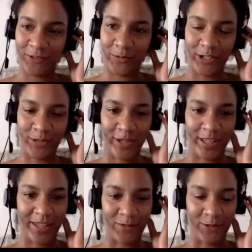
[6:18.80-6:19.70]
Hi,
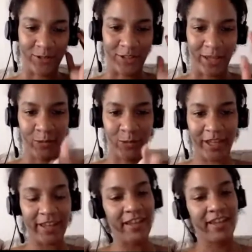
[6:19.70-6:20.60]
everybody. My name is also
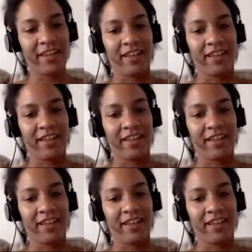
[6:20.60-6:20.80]
Emilka.